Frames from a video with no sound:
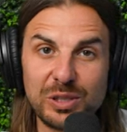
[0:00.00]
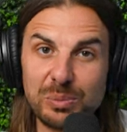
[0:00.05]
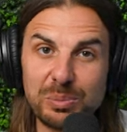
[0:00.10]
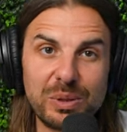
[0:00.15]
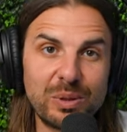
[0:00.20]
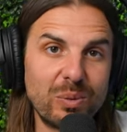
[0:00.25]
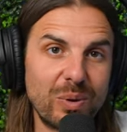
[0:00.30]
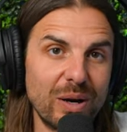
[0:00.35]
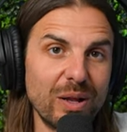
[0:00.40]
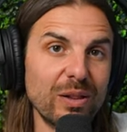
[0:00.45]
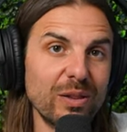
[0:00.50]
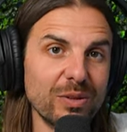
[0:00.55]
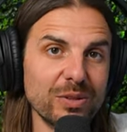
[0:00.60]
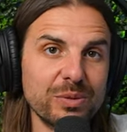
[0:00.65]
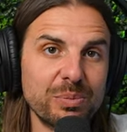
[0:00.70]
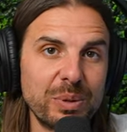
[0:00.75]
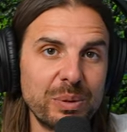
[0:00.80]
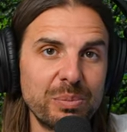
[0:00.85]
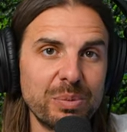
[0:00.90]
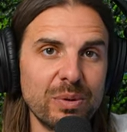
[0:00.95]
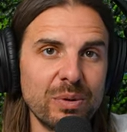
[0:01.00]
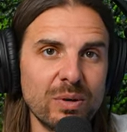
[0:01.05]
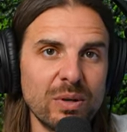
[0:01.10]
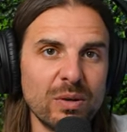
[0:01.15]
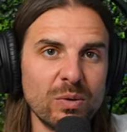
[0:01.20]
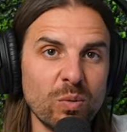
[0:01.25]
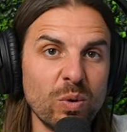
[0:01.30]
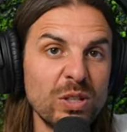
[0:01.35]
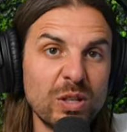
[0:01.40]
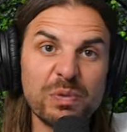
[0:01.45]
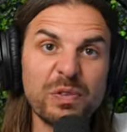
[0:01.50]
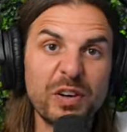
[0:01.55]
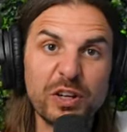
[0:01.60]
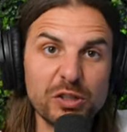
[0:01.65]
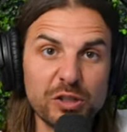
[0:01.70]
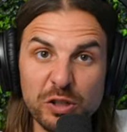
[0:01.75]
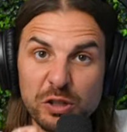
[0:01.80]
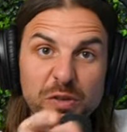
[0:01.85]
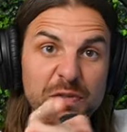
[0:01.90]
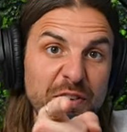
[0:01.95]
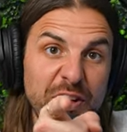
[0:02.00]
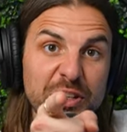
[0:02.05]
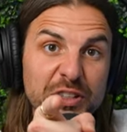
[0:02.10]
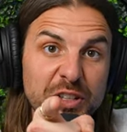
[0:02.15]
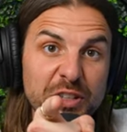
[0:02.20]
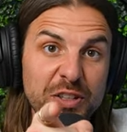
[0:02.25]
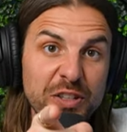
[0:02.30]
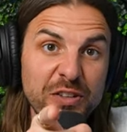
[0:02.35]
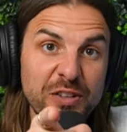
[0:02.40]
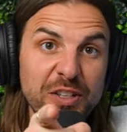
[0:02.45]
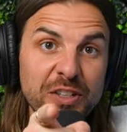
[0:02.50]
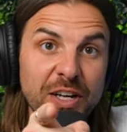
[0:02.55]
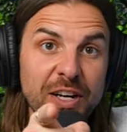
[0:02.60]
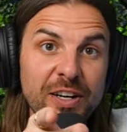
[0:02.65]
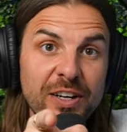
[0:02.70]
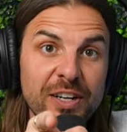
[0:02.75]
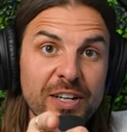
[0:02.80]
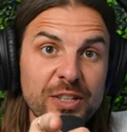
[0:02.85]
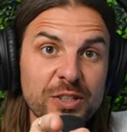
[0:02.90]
to be one of those people. What the fuck is this?